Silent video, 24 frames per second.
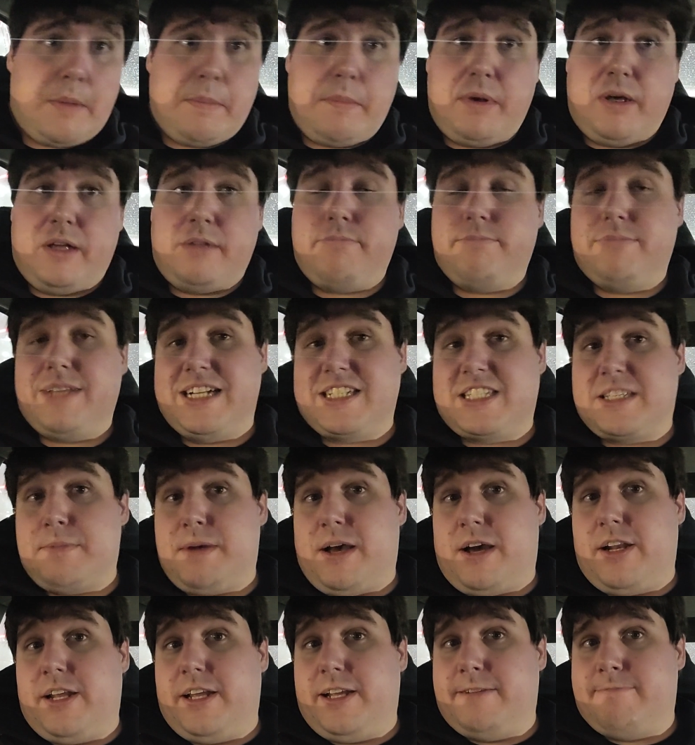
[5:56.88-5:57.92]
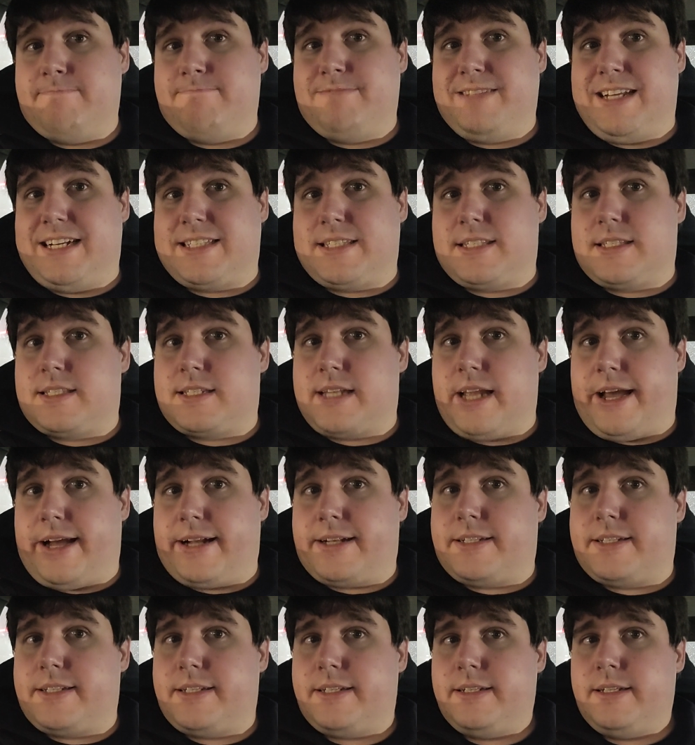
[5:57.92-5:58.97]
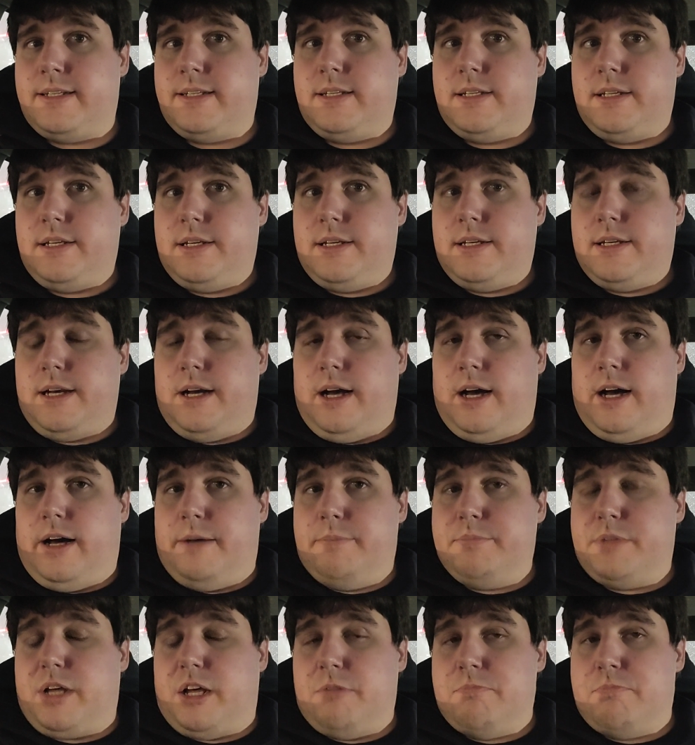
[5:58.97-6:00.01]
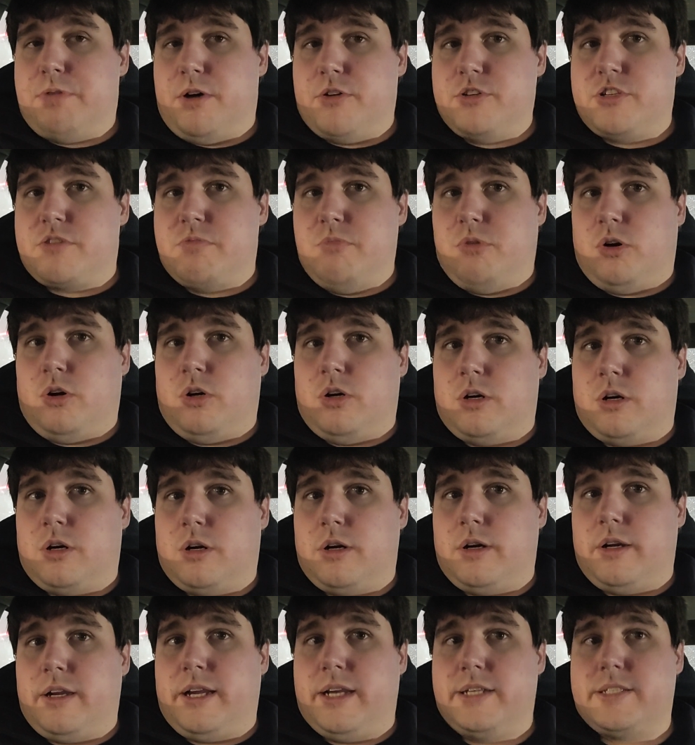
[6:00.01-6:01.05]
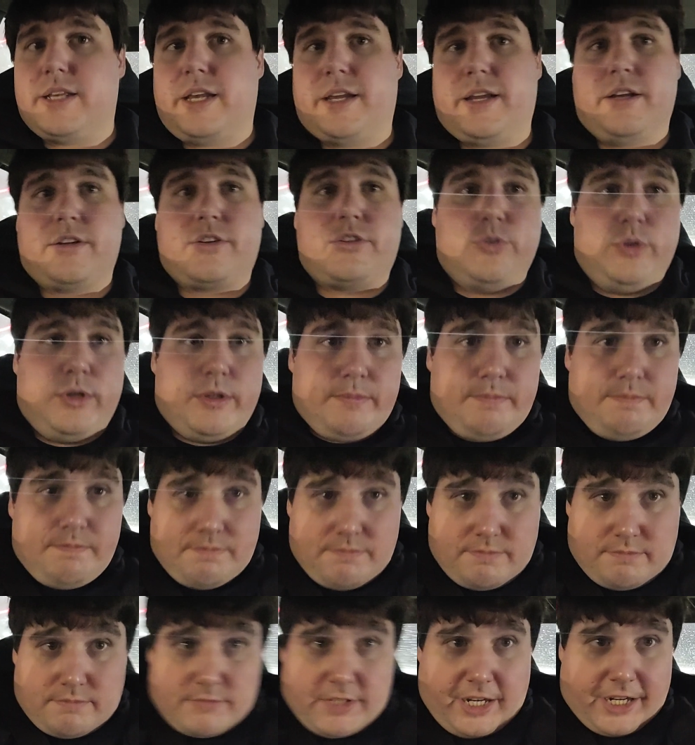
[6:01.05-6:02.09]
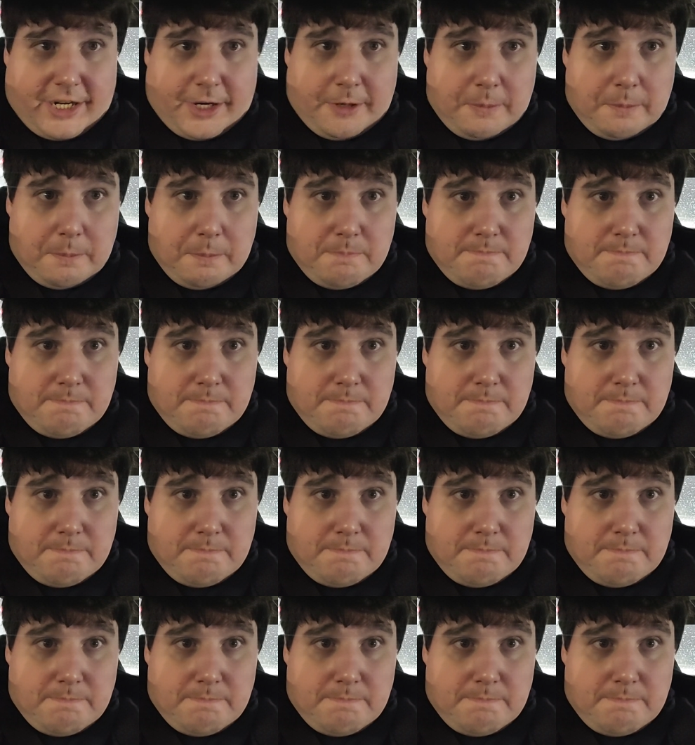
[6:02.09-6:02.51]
But that's about it. That's the stat. I'll post more as I get to it. Take care.